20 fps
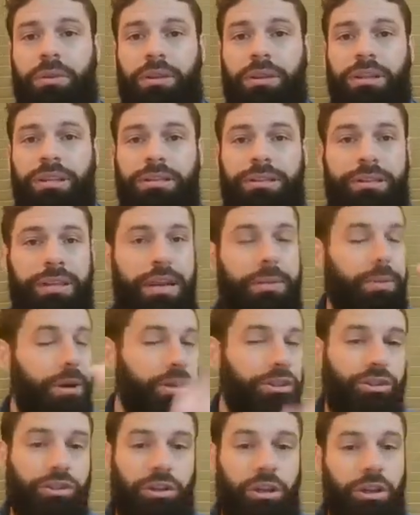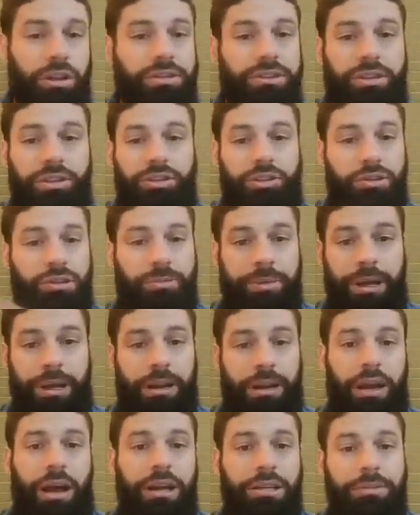the same $100 that you
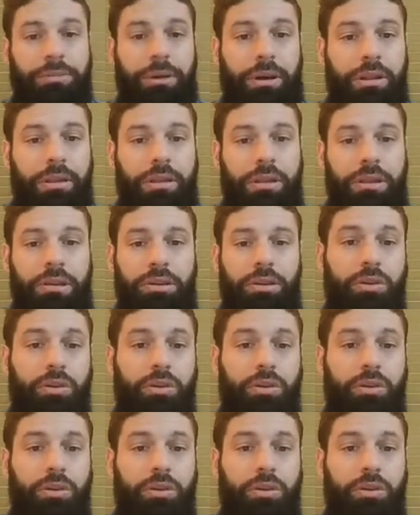spent last month